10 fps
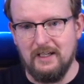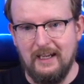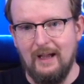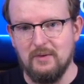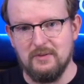
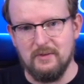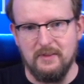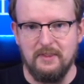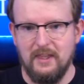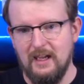encounter
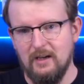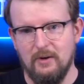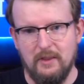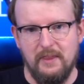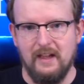the thing
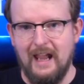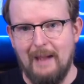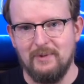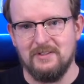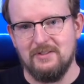or a thing
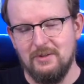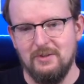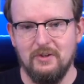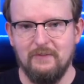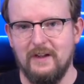happens to
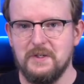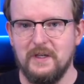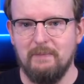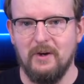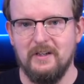your
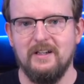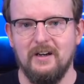adventuring party